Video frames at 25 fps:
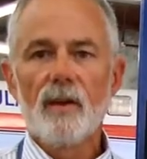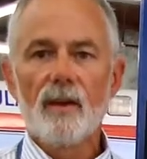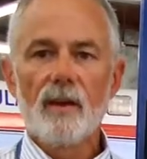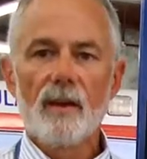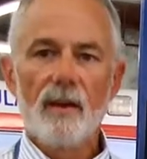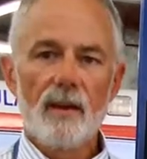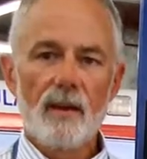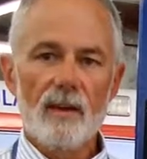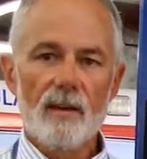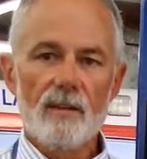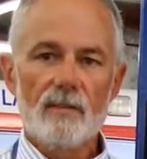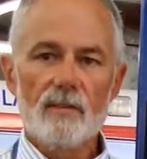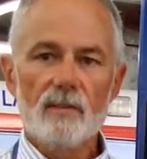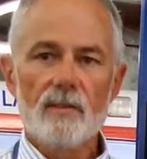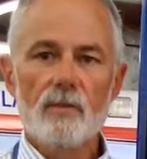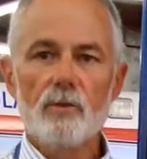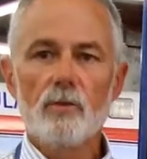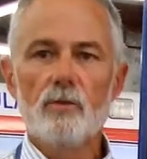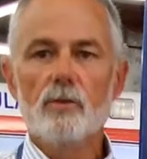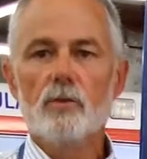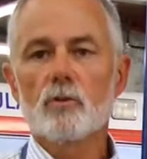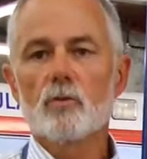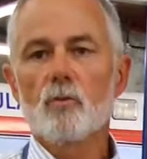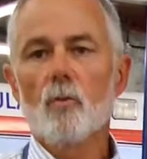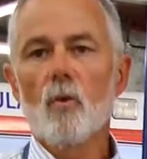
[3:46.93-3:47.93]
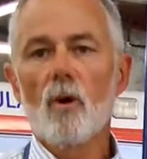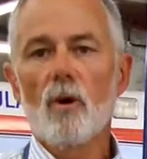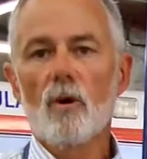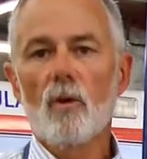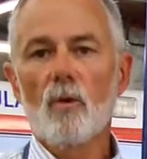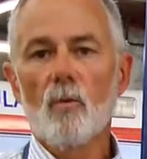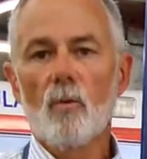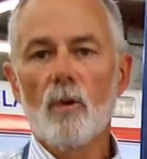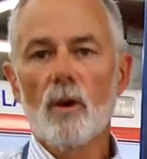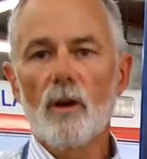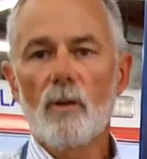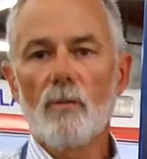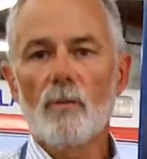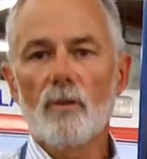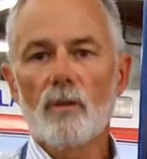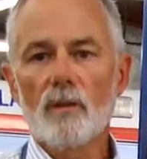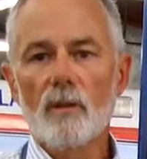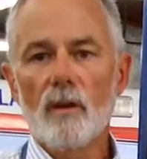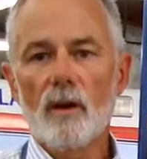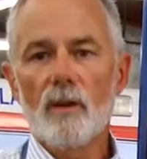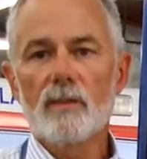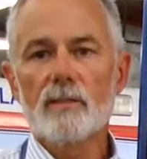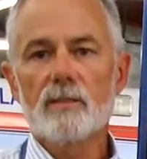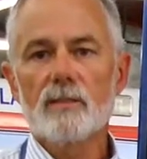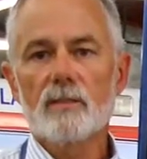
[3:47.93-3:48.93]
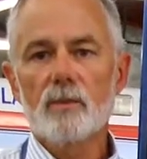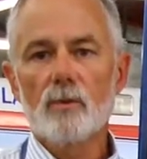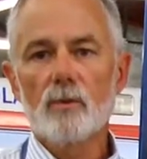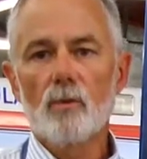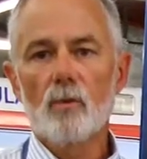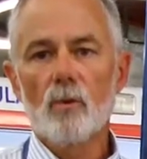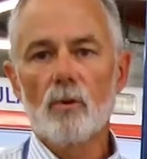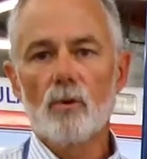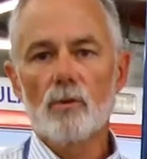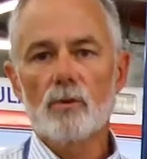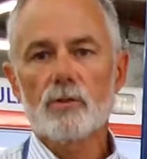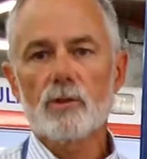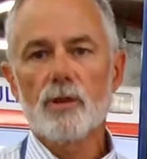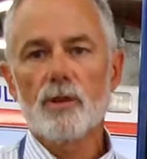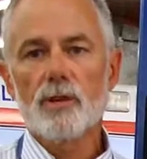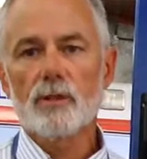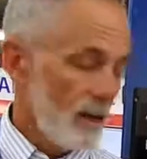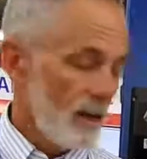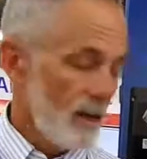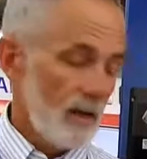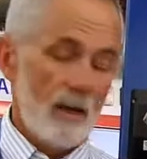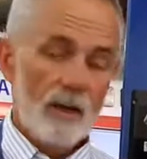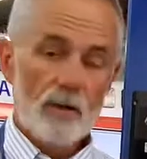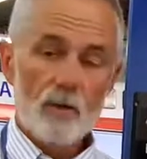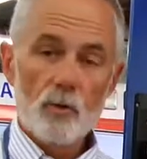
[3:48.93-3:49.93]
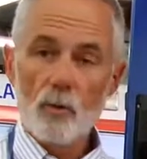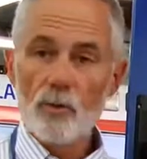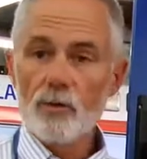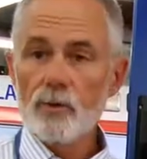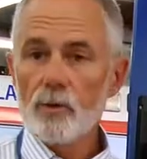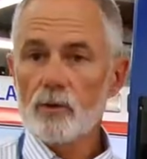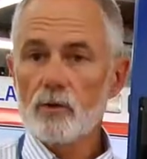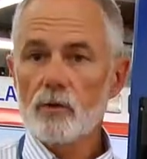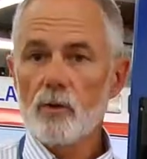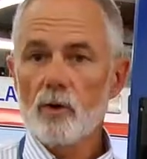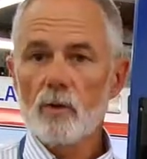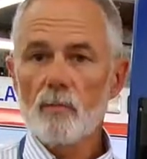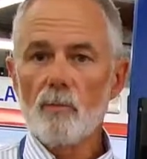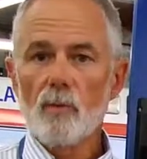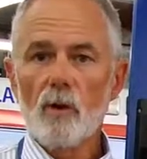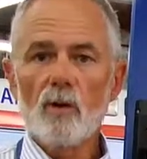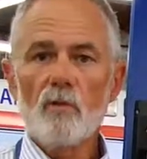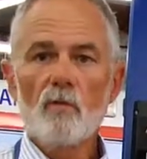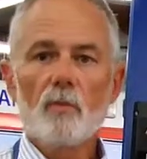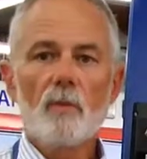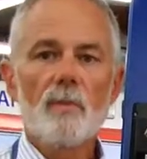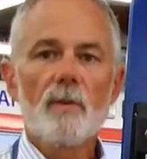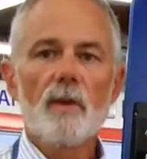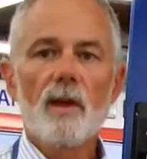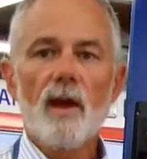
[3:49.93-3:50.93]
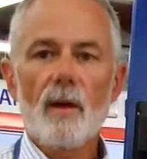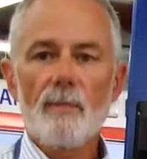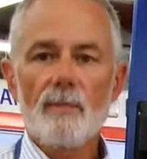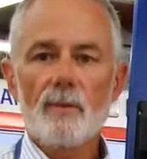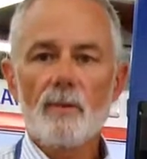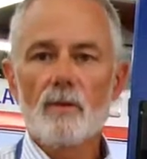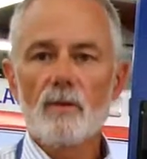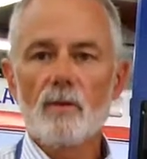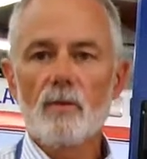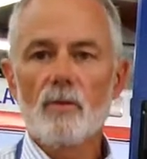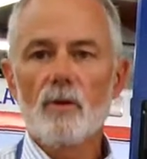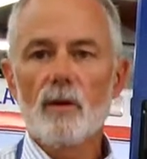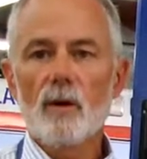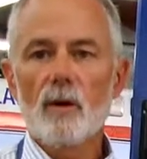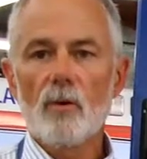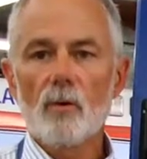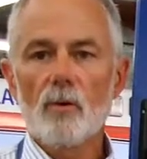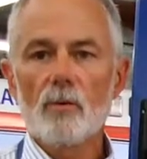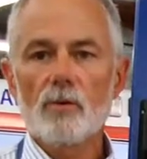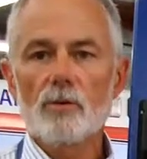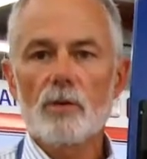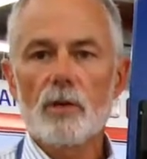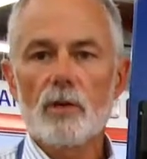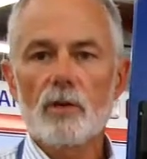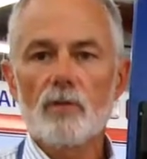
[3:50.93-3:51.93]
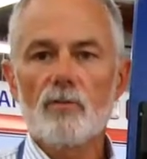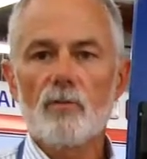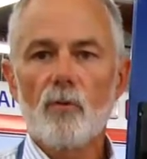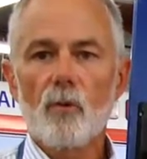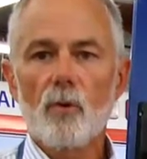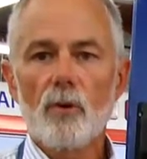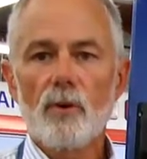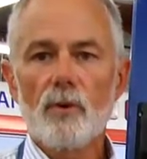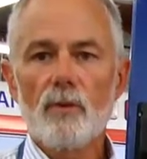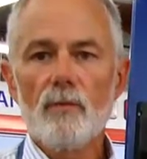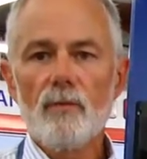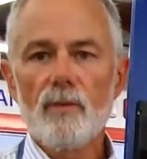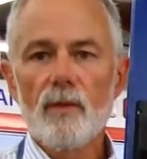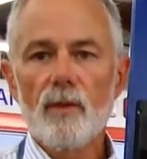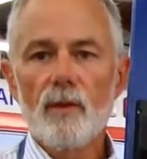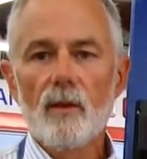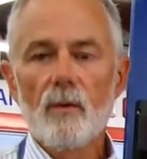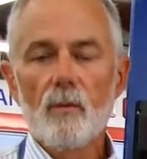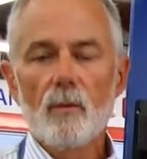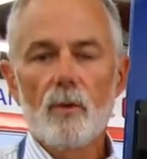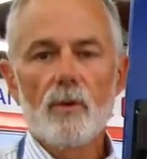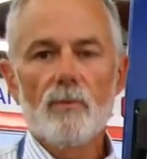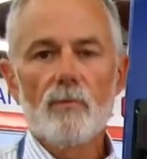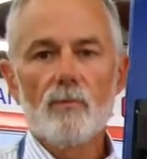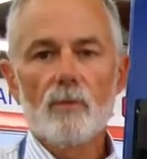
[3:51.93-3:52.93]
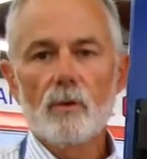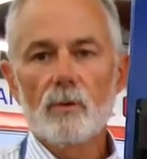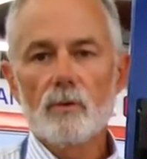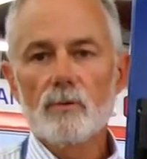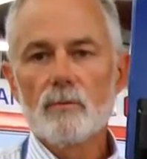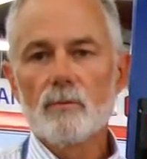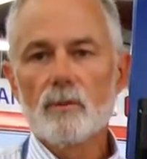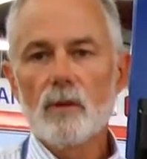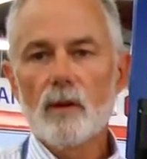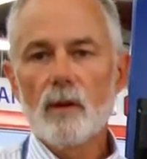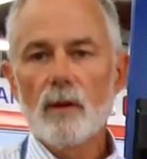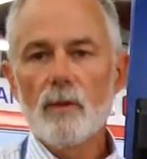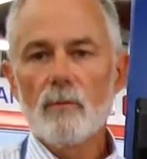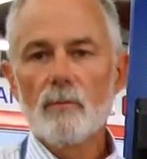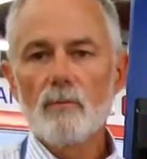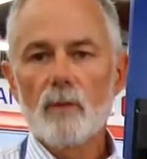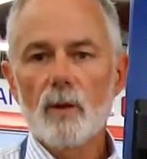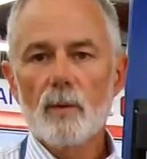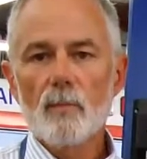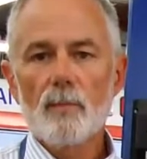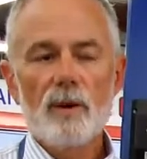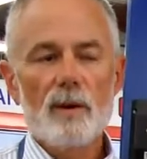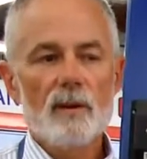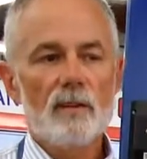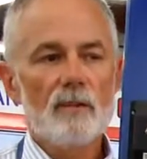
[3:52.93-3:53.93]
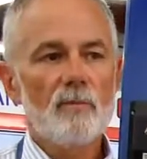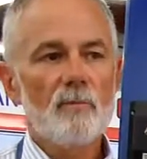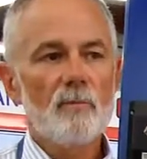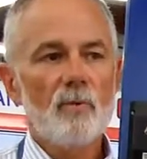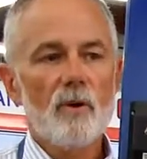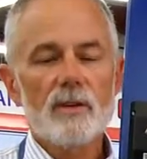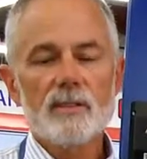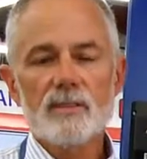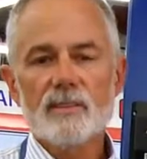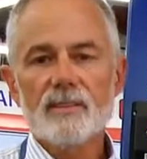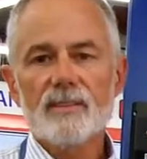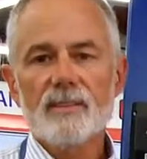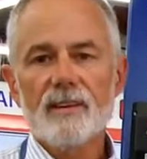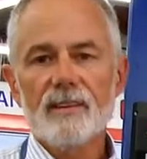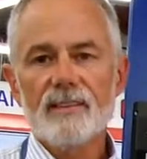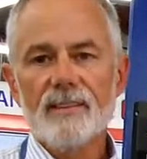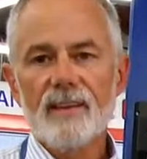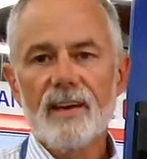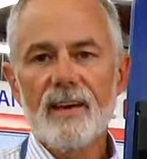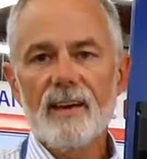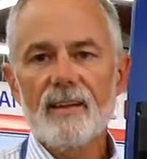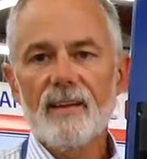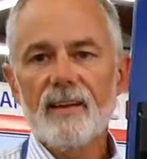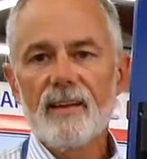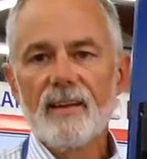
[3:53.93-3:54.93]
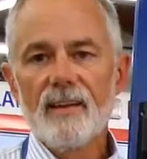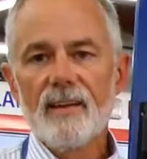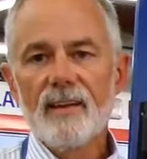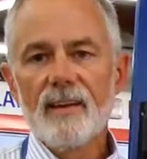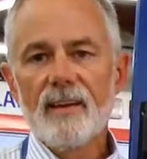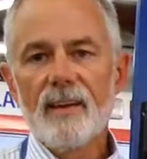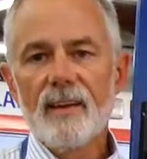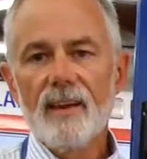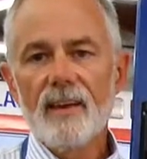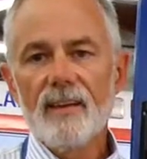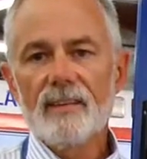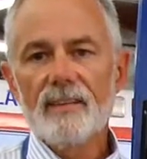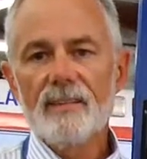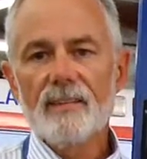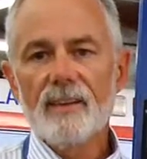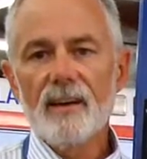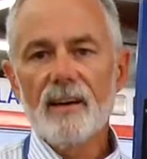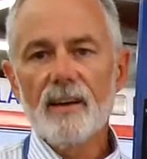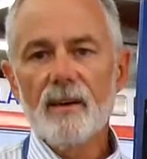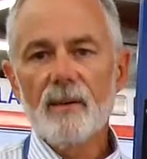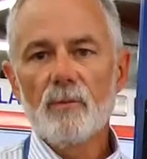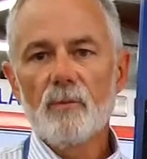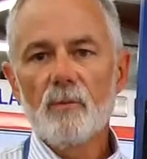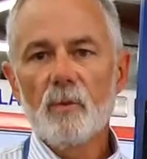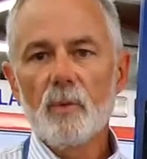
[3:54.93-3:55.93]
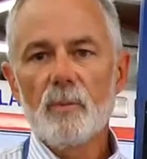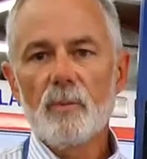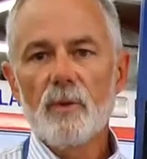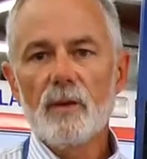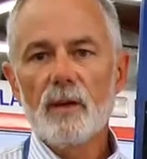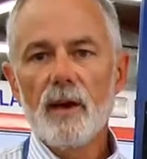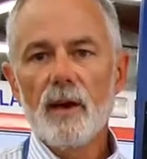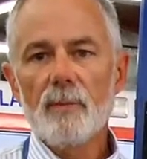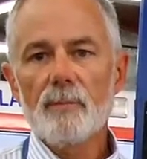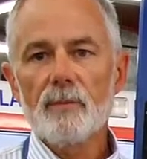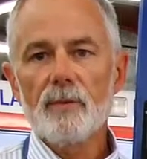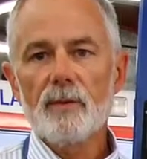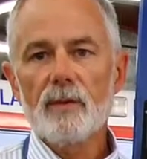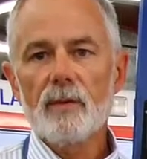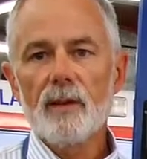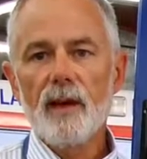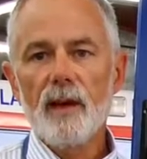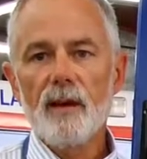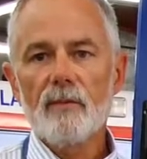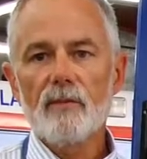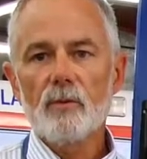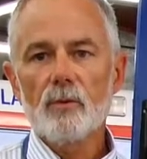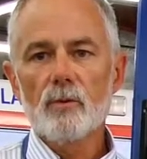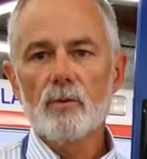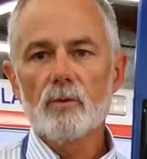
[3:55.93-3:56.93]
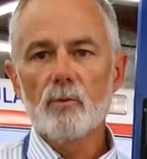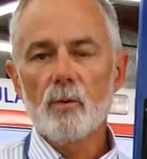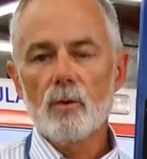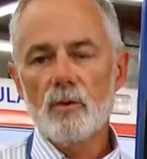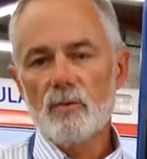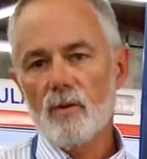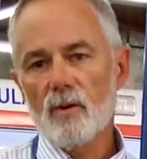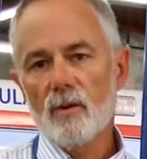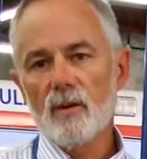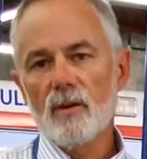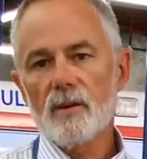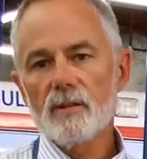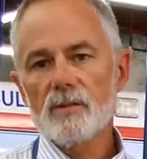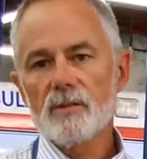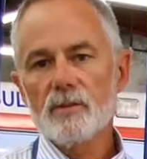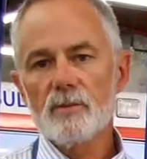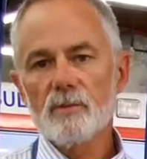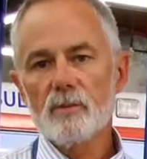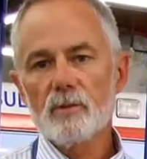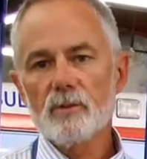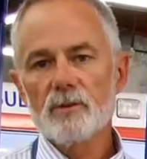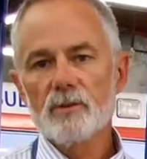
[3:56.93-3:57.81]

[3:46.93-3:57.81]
and you just walk away with a nice new oil change. At North Hills Automotive, we'd be happy to do that oil change for you. We have competitive prices on that, and we'd be happy to have you as one of our customers.